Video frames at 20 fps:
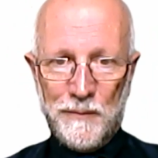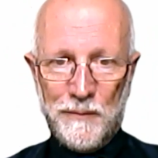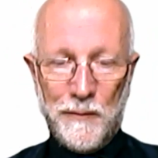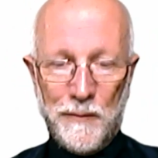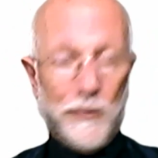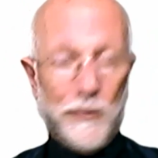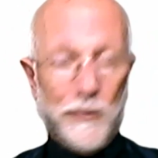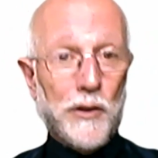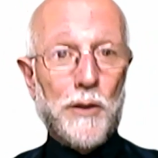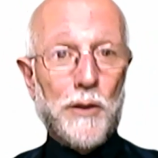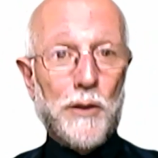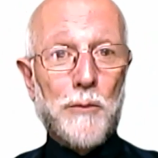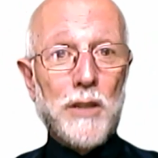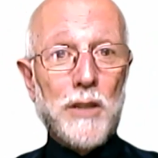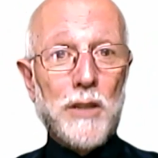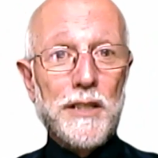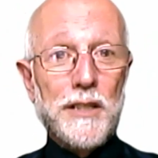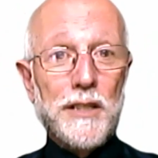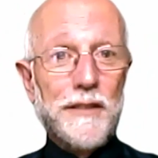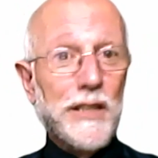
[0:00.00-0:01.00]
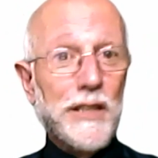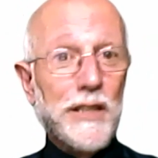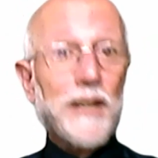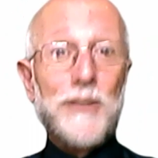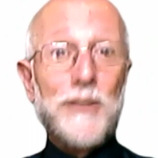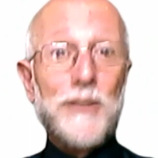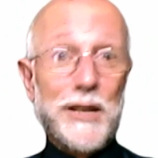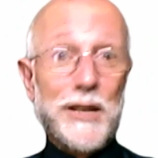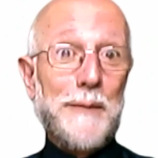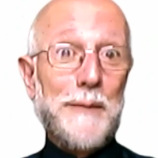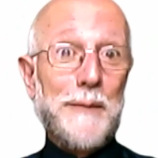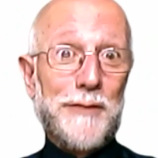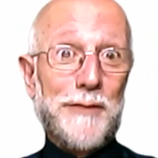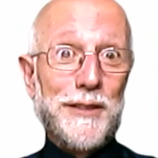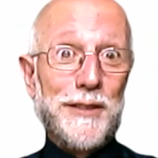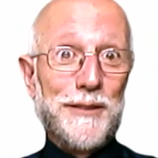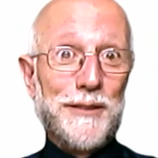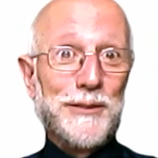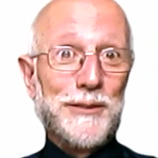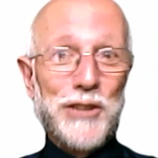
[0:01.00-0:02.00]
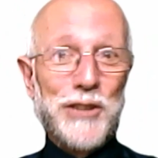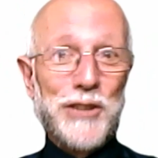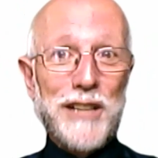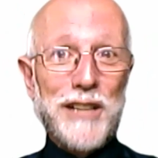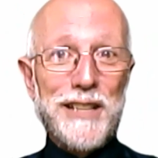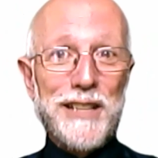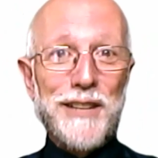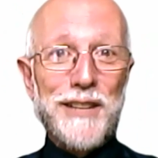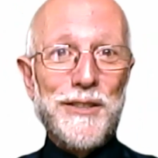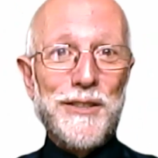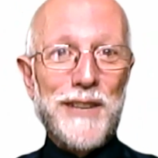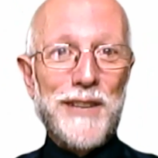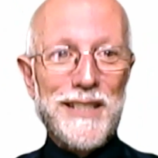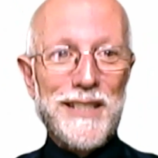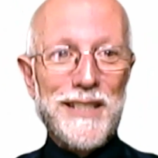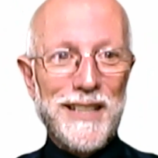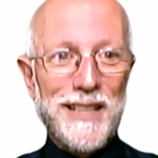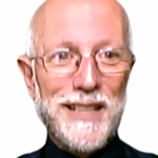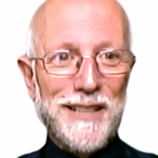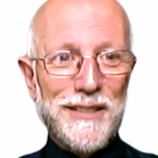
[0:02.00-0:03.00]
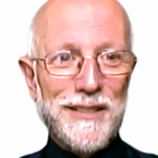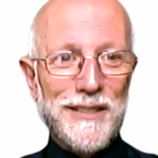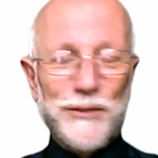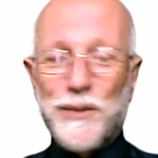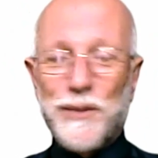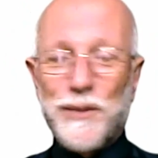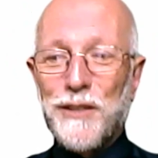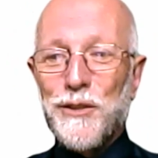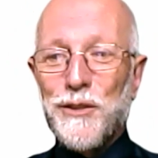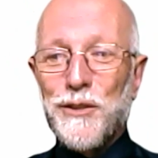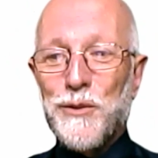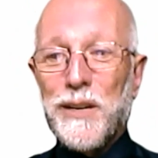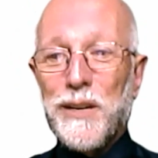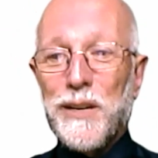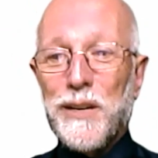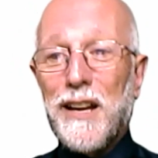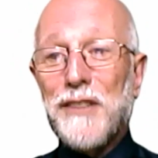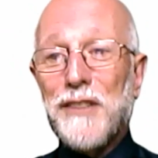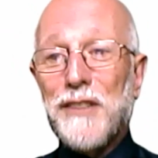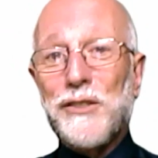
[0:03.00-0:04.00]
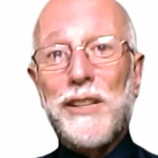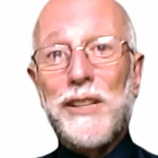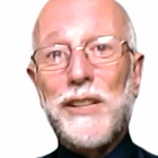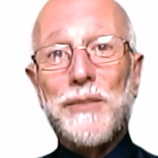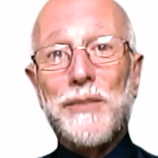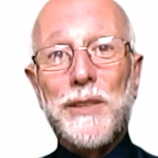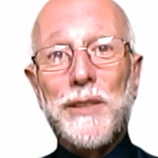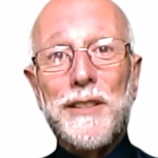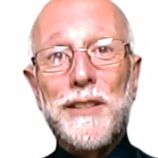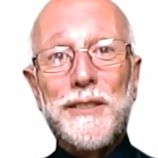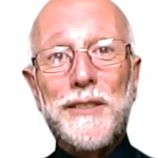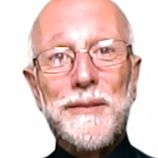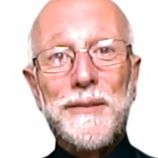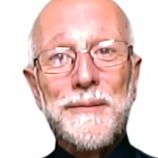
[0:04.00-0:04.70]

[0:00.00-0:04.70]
If you're at home watching the video, same for you. Jot down your idea because we're going to do a quick exercise with it.